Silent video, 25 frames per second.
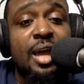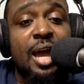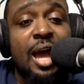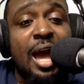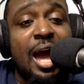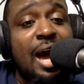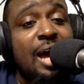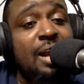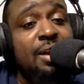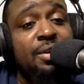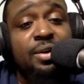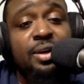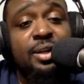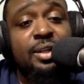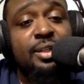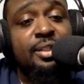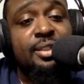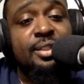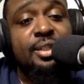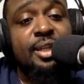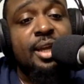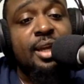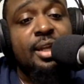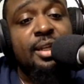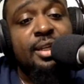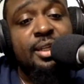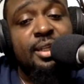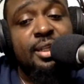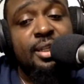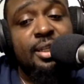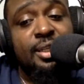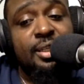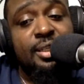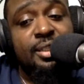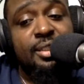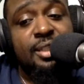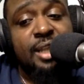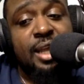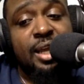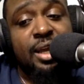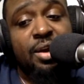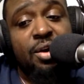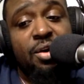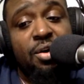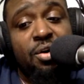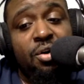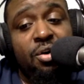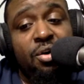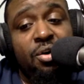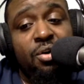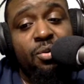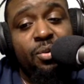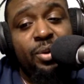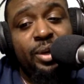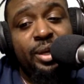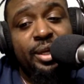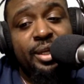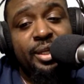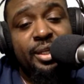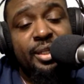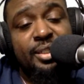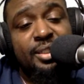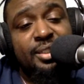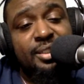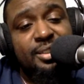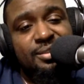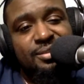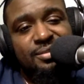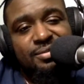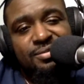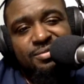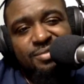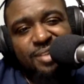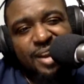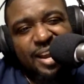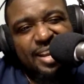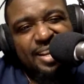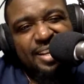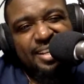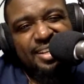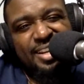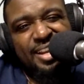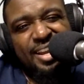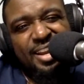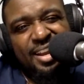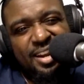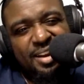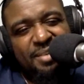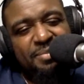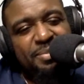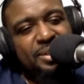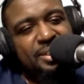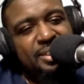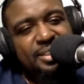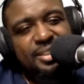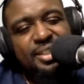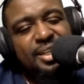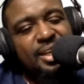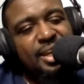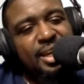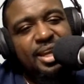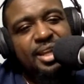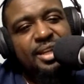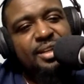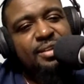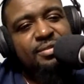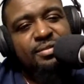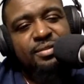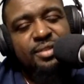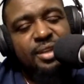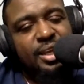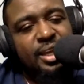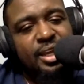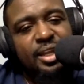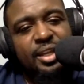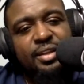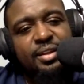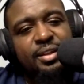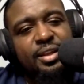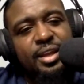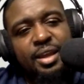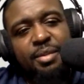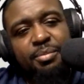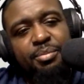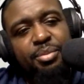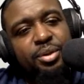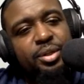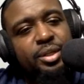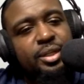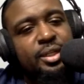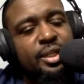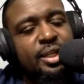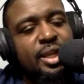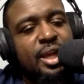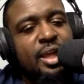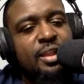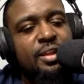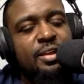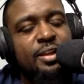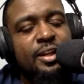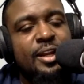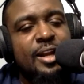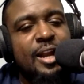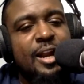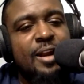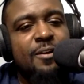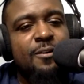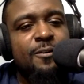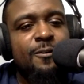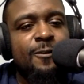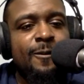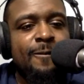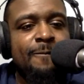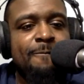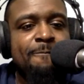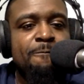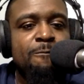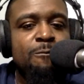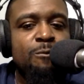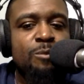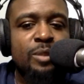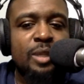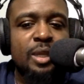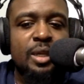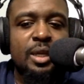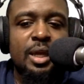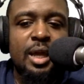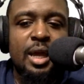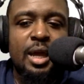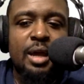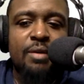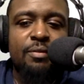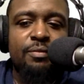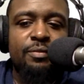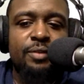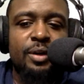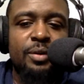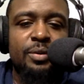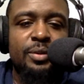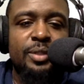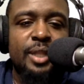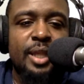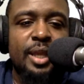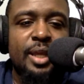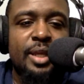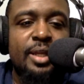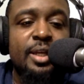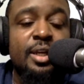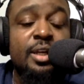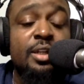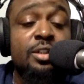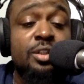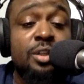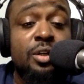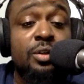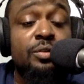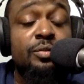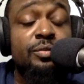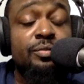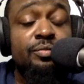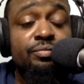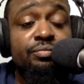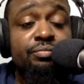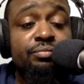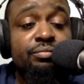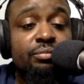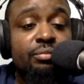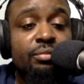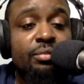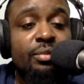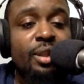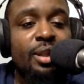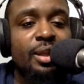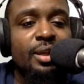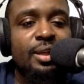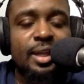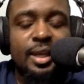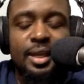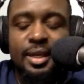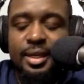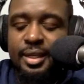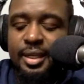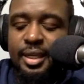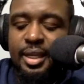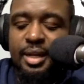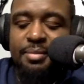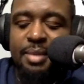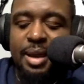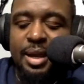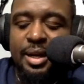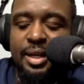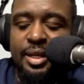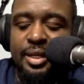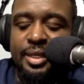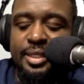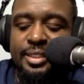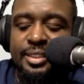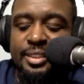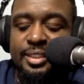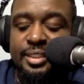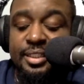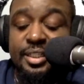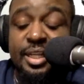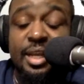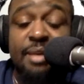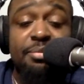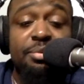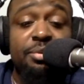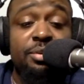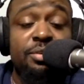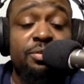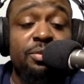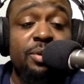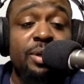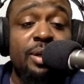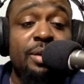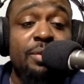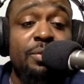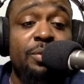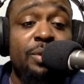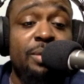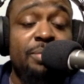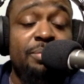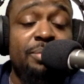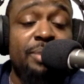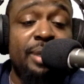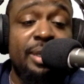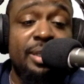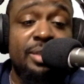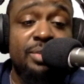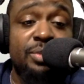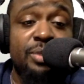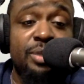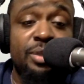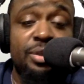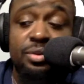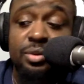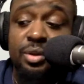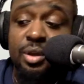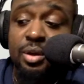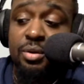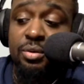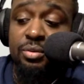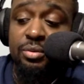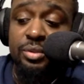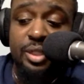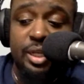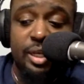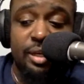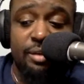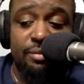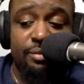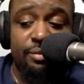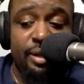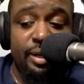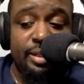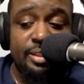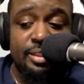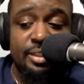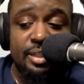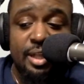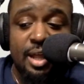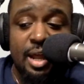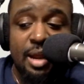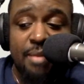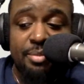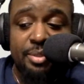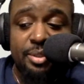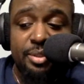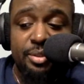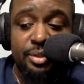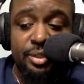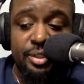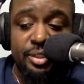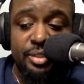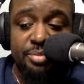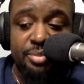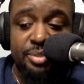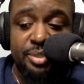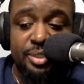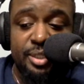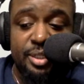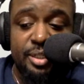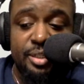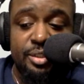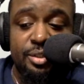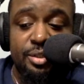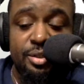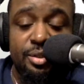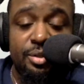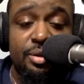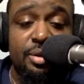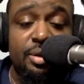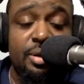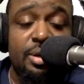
I don't understand it. He's like always right there, but just can't pull it together. And I don't fuck with that. So yeah, get him out of here. He's an example of what it means when you don't take advantage of the opportunity to present it to you.